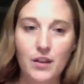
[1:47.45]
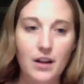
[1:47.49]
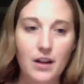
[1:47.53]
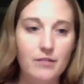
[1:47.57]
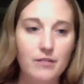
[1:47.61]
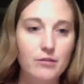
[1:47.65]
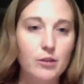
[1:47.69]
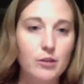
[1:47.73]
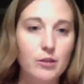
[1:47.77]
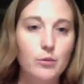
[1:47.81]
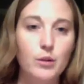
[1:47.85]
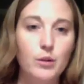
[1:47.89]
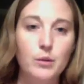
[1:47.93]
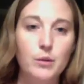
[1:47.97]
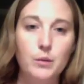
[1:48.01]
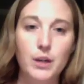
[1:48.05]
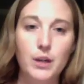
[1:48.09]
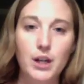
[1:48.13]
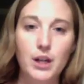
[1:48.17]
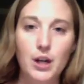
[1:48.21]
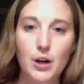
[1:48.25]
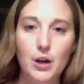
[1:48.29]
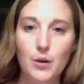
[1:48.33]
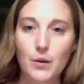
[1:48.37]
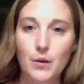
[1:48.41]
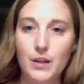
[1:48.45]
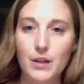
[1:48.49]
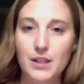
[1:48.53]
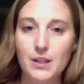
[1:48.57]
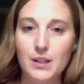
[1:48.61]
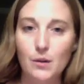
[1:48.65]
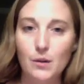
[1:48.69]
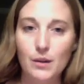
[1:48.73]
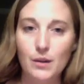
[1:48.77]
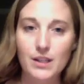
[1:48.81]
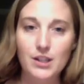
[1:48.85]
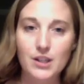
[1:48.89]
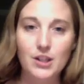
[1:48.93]
everyone we know, and so
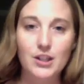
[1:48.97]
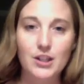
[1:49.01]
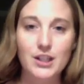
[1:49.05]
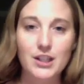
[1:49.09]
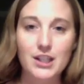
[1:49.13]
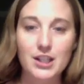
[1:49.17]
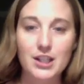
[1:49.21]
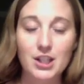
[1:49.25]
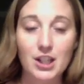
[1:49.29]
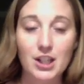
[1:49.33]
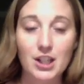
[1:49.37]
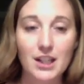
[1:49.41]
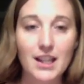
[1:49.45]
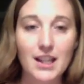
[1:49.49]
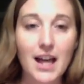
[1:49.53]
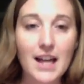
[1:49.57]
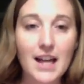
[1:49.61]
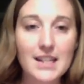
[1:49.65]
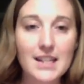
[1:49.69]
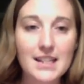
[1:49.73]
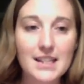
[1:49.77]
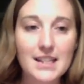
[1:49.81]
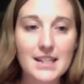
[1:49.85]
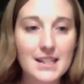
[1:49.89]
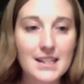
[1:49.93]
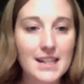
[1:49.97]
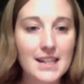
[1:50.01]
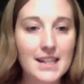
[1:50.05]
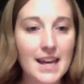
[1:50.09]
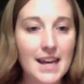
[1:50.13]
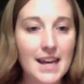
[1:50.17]
I started teaching classes,